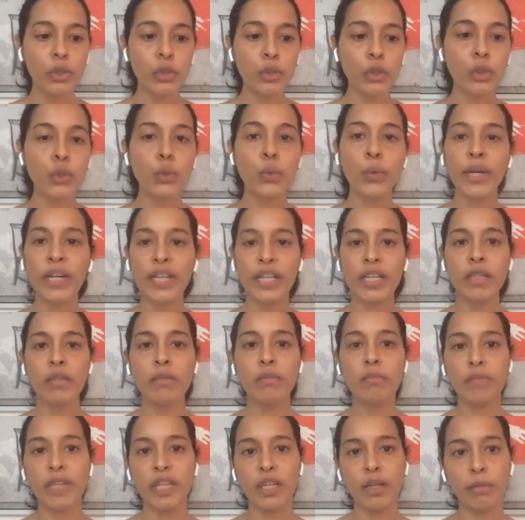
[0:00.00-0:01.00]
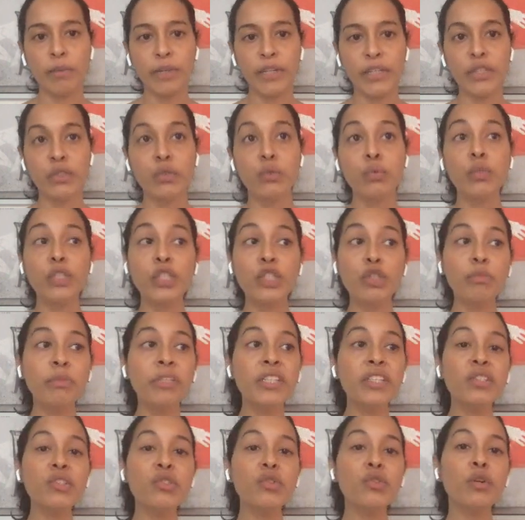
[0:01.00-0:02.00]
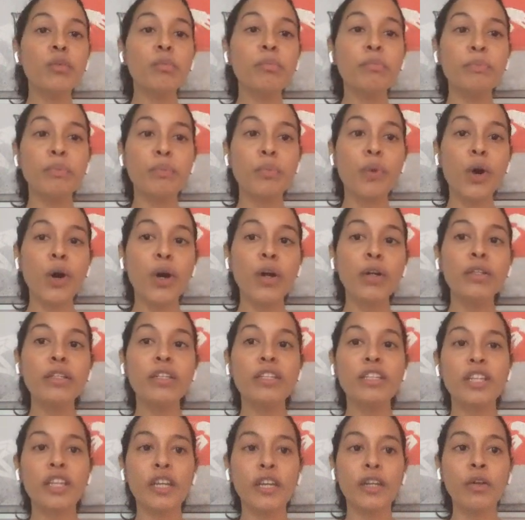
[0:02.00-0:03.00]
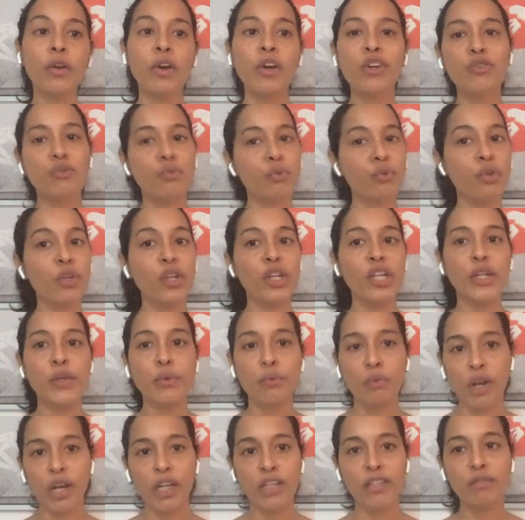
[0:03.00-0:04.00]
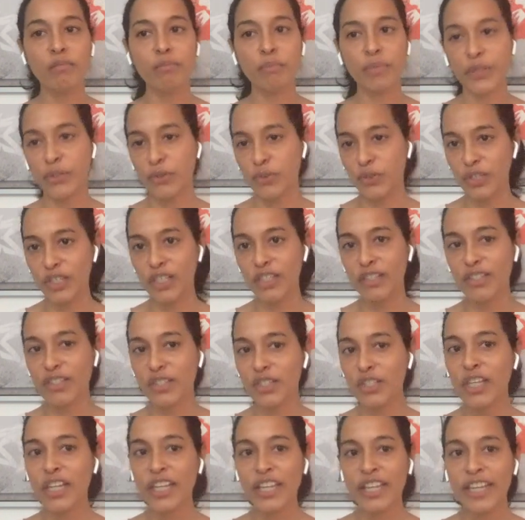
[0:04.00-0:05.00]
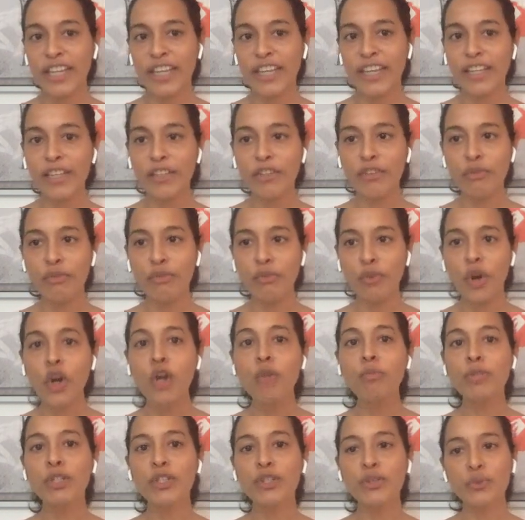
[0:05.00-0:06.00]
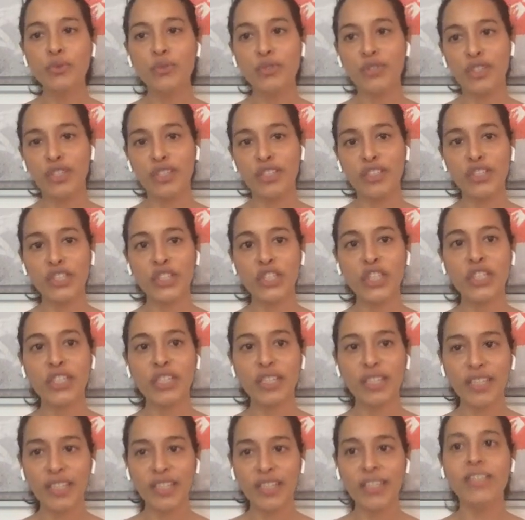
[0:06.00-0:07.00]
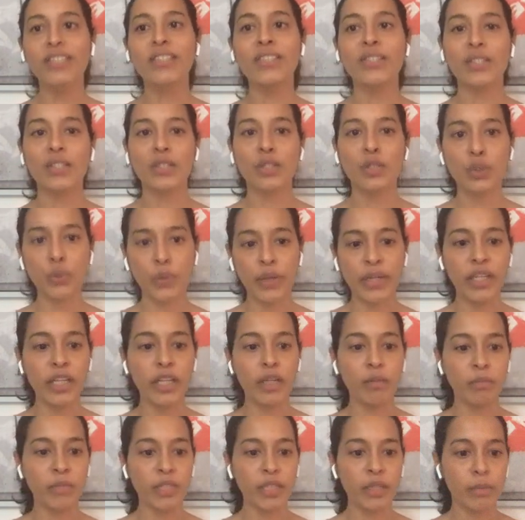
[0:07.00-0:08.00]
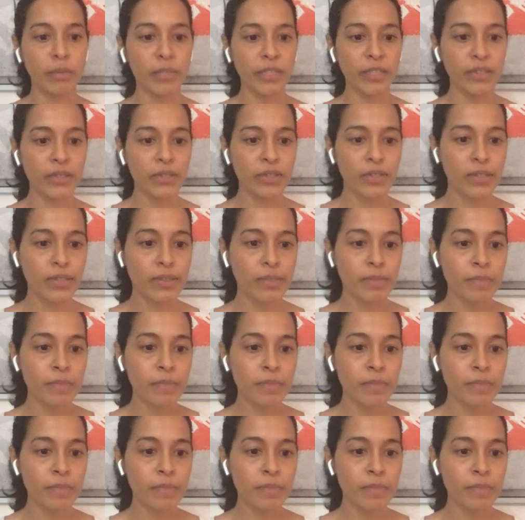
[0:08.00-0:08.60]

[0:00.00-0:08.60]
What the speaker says: 20 megabytes, which means your pod cannot really run because its normal usage is 28 megabytes.